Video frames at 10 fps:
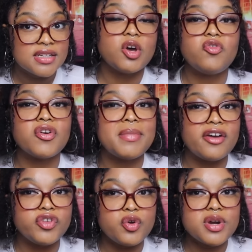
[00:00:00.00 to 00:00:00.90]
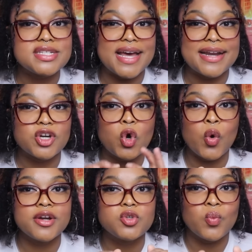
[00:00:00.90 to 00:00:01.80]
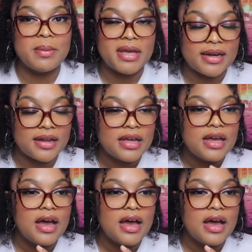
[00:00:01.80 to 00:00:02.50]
So for my viewers that court women,